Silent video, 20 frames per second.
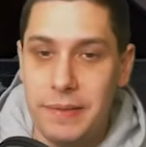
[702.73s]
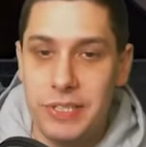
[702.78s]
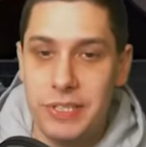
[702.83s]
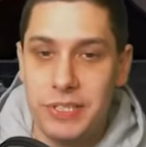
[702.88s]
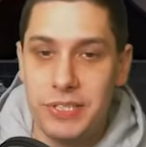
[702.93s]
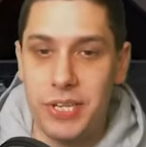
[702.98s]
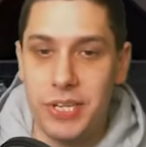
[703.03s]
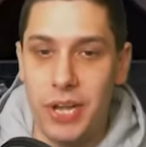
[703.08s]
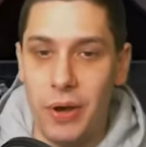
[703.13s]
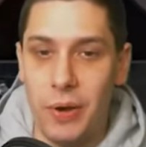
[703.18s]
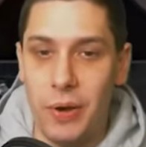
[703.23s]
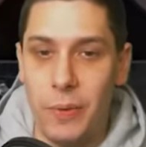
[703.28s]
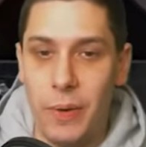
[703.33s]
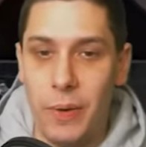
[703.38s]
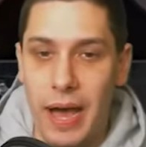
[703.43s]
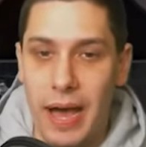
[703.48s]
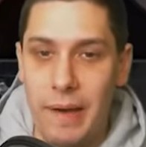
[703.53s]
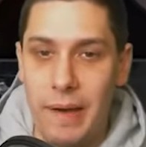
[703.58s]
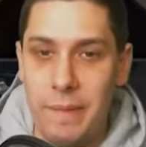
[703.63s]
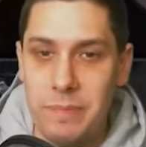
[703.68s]
So,
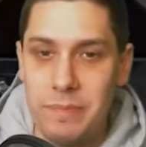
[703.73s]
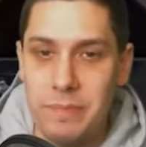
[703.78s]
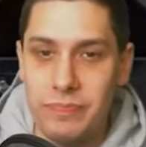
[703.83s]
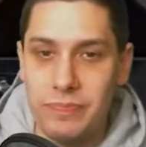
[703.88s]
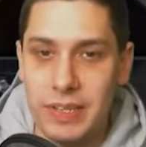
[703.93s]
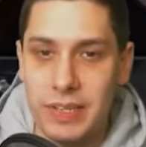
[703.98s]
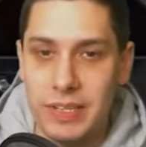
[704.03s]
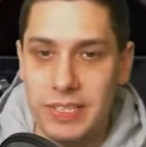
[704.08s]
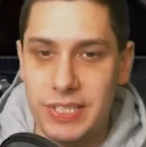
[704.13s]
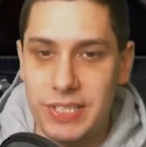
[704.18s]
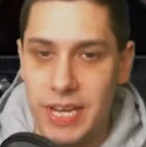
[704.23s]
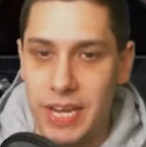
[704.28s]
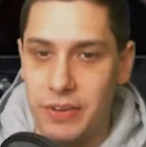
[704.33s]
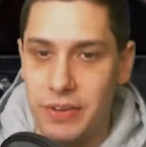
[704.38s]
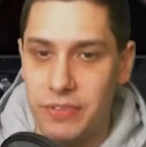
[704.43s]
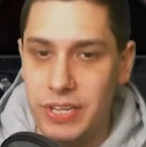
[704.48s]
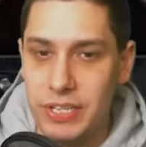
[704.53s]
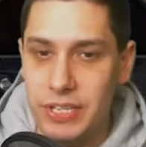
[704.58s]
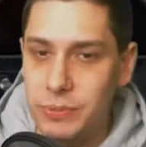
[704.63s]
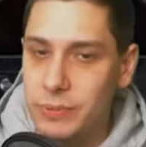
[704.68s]
um, let's see here.
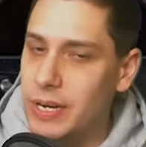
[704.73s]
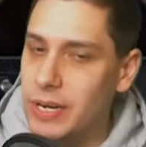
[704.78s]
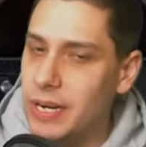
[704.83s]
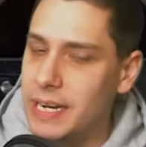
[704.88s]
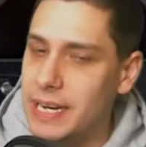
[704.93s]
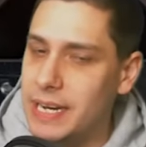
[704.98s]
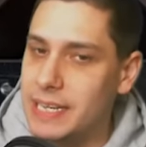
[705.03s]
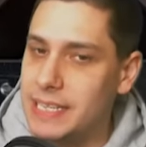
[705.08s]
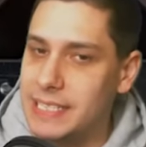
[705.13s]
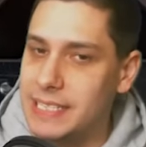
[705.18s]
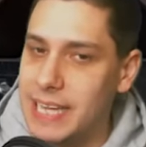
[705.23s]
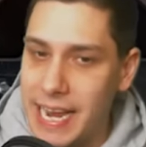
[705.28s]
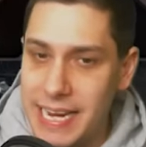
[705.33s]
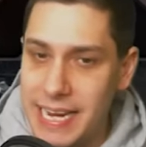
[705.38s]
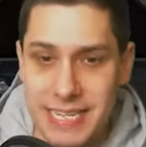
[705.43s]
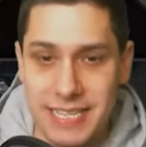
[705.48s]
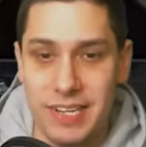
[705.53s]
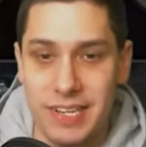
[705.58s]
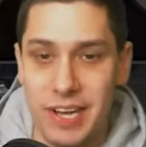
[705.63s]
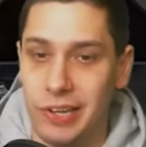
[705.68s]
This one,
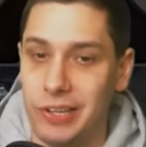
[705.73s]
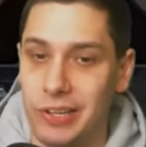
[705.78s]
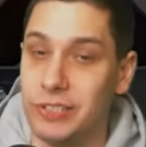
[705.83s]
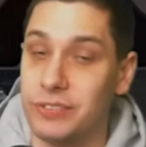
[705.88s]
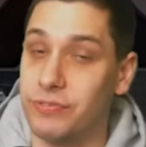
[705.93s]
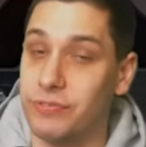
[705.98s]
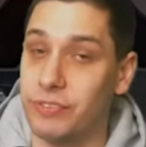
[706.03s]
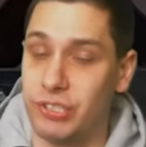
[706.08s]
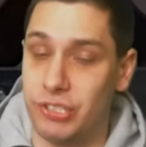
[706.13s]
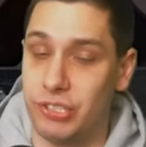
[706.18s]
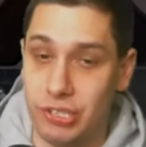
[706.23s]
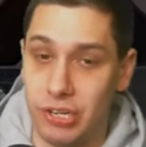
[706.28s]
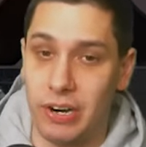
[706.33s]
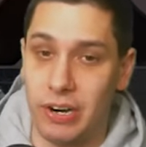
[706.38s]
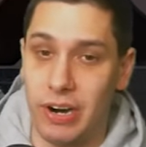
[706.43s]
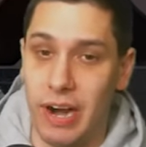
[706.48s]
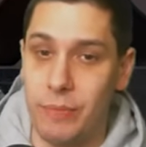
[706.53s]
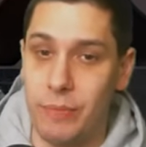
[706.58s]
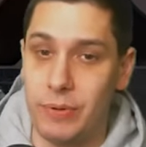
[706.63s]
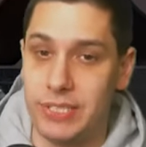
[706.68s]
Titans colors for
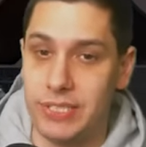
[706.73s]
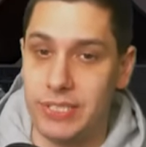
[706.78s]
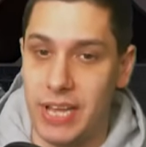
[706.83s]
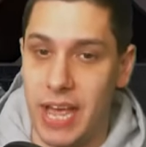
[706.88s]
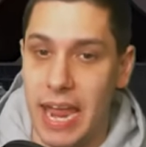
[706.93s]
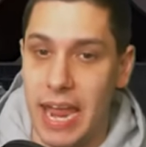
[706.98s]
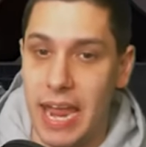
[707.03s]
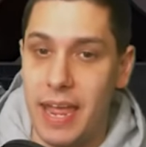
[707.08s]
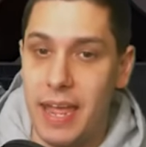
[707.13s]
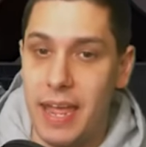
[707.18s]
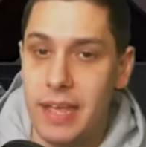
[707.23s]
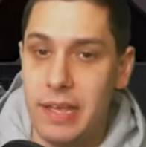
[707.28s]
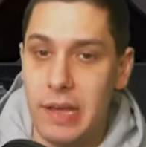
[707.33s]
sure, I would say,